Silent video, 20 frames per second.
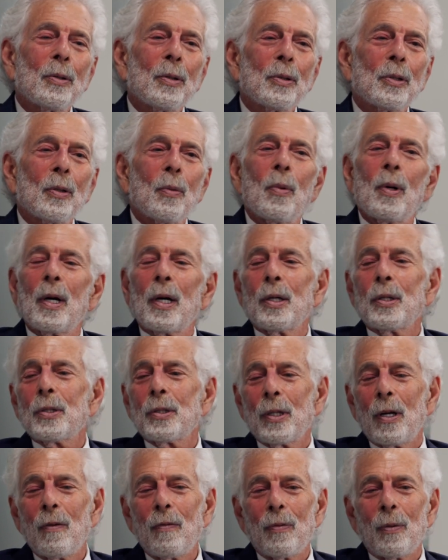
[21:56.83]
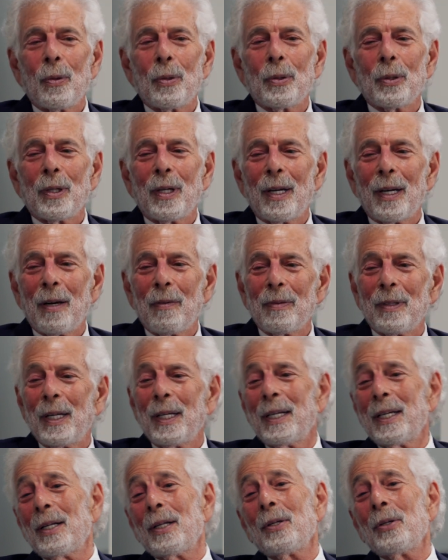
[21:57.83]
I say, what kind of cell phone do you have? And I
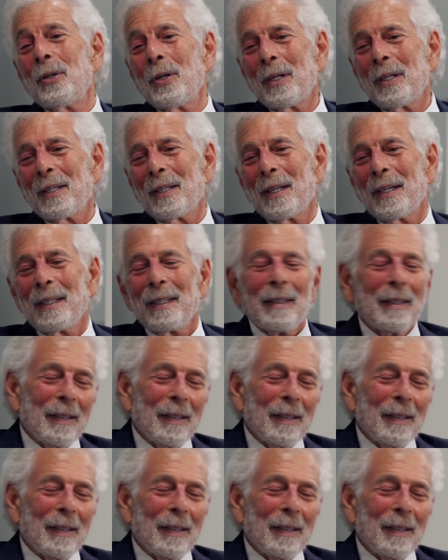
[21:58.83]
get a look like,